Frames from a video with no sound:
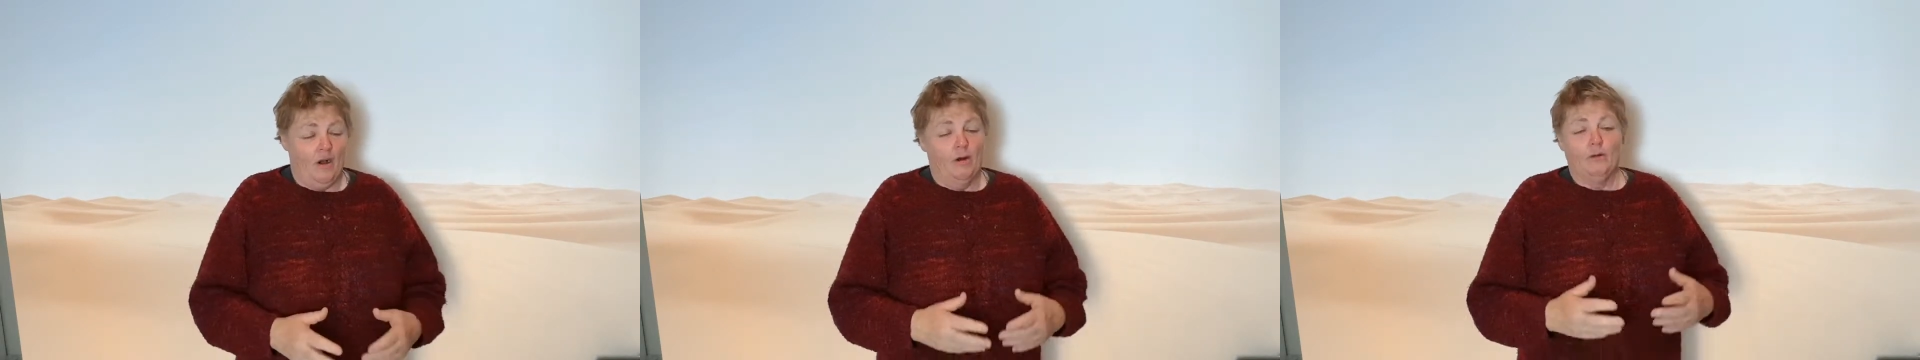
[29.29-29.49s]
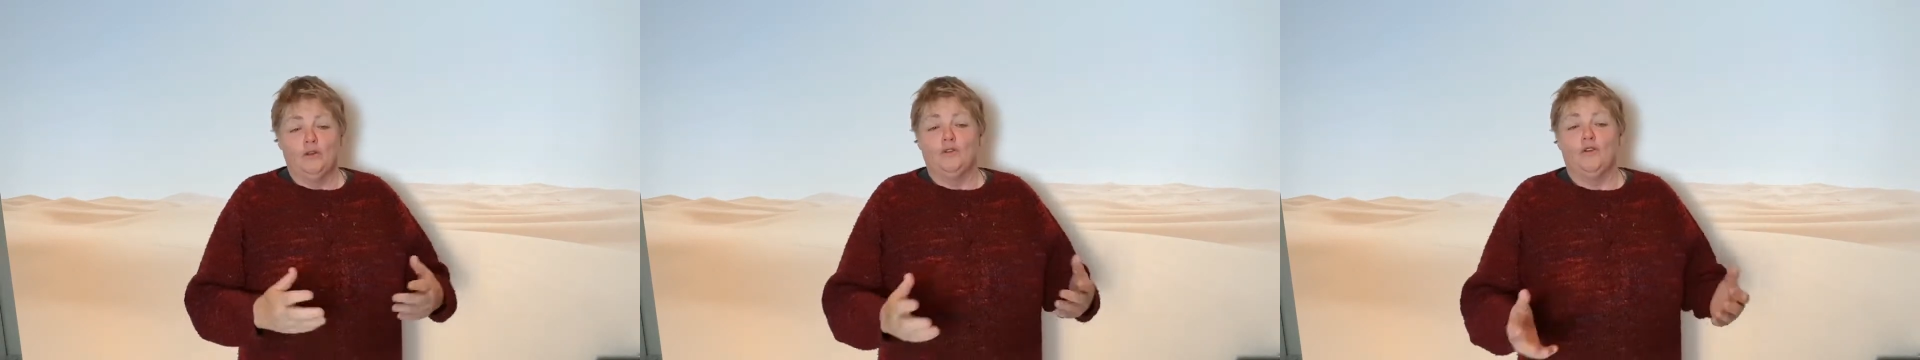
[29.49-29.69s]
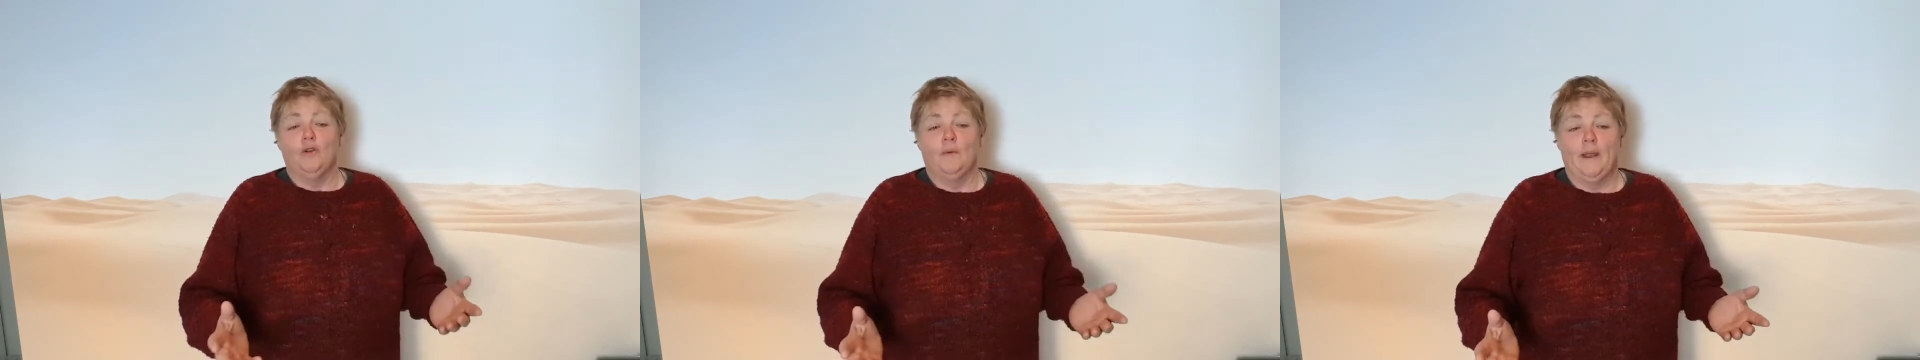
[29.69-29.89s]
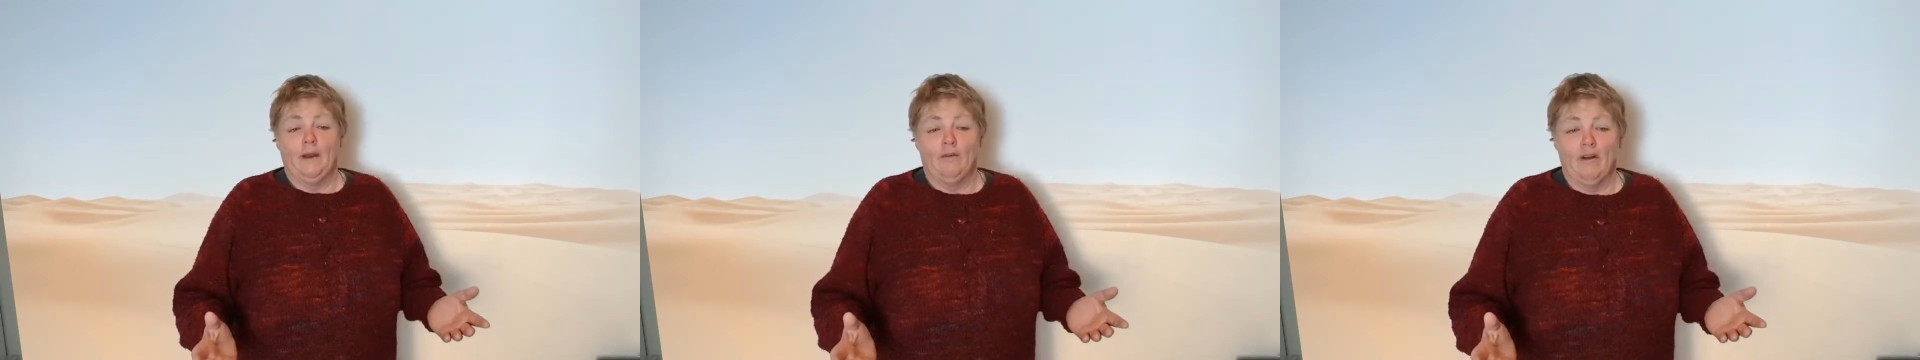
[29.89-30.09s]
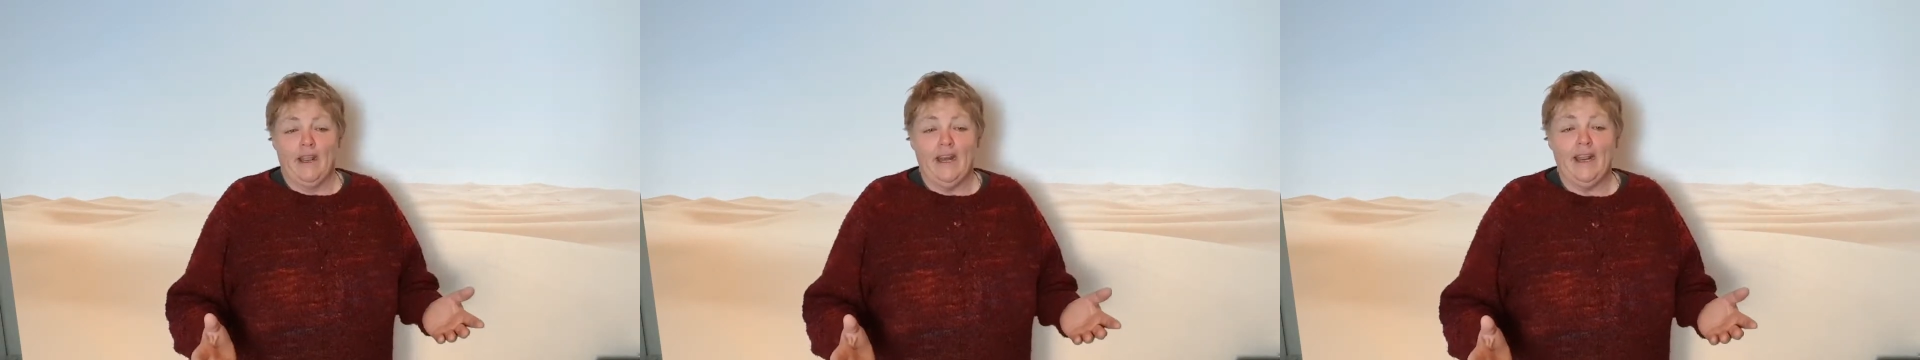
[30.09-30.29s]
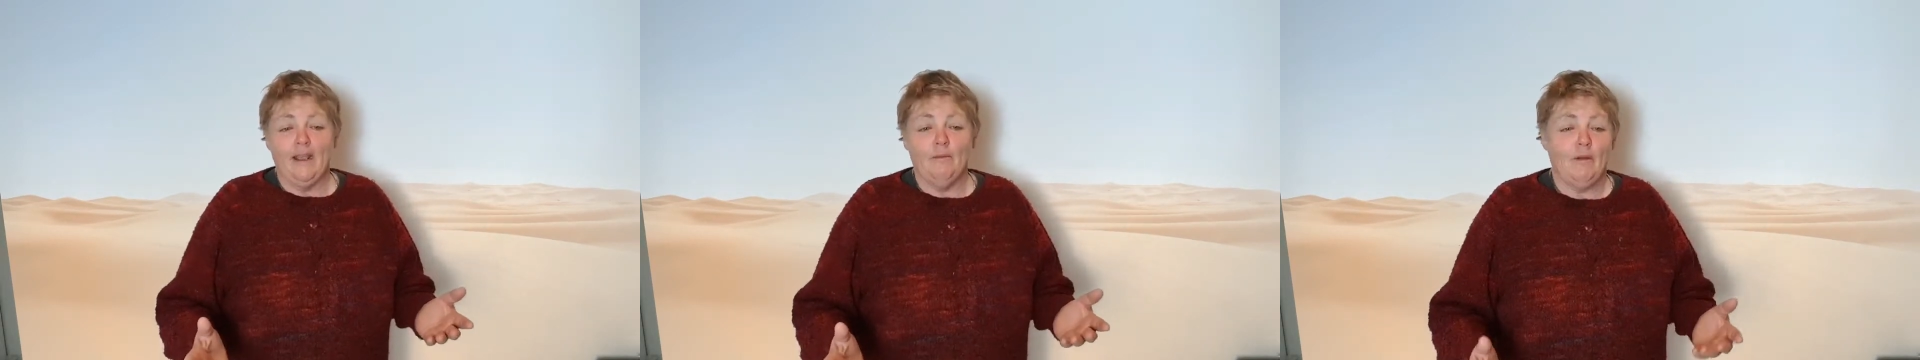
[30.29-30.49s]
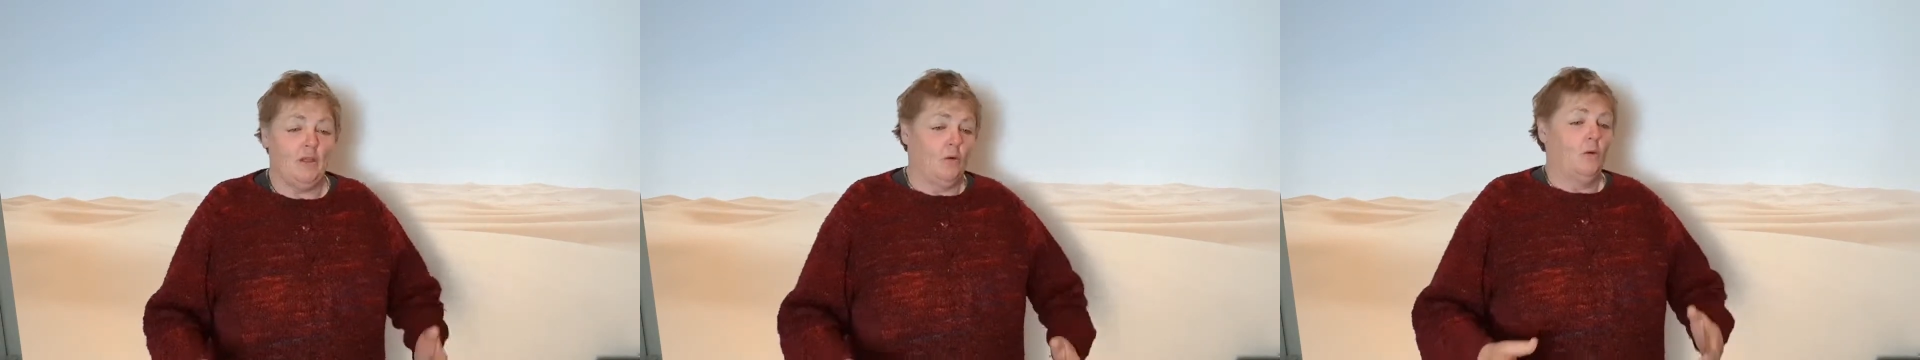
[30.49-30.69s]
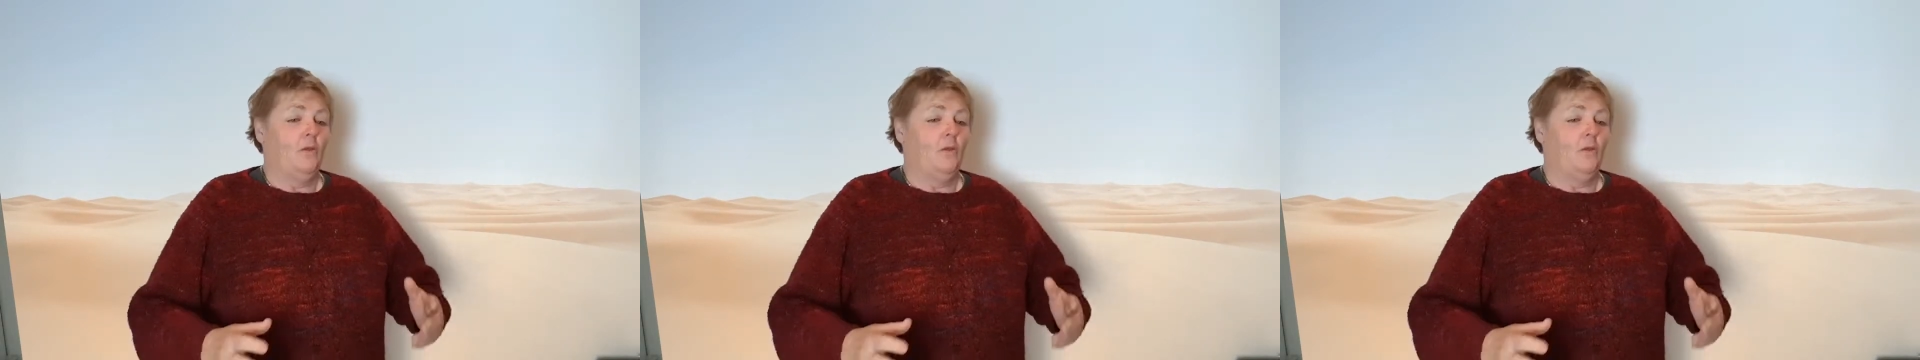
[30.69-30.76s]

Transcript: was doing reading with all